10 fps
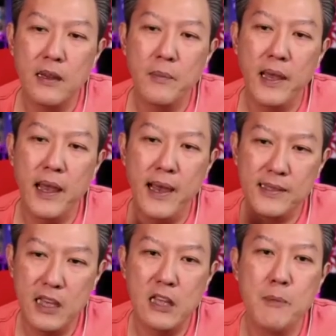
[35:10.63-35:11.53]
by
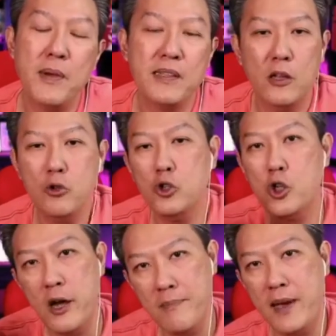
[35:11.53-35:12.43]
asking the person to
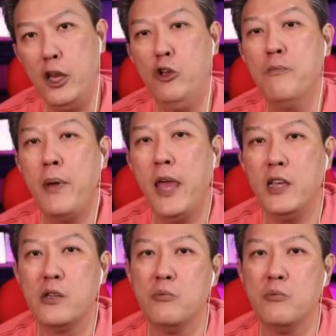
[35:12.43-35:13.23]
join my new page,